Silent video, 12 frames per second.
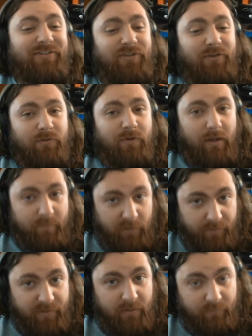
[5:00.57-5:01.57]
So I'm
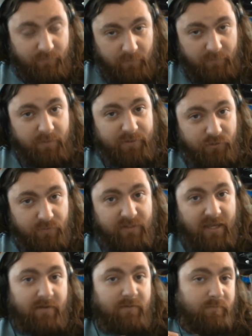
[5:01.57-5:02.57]
gonna be
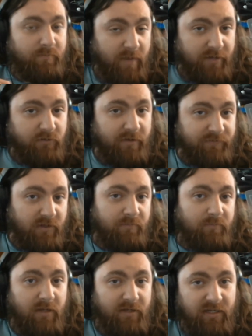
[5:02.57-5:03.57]
doing that. Minecraft
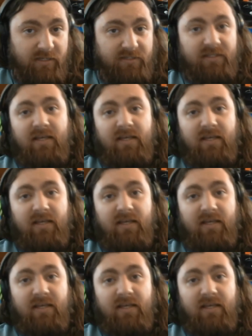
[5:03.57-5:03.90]
on Mondays,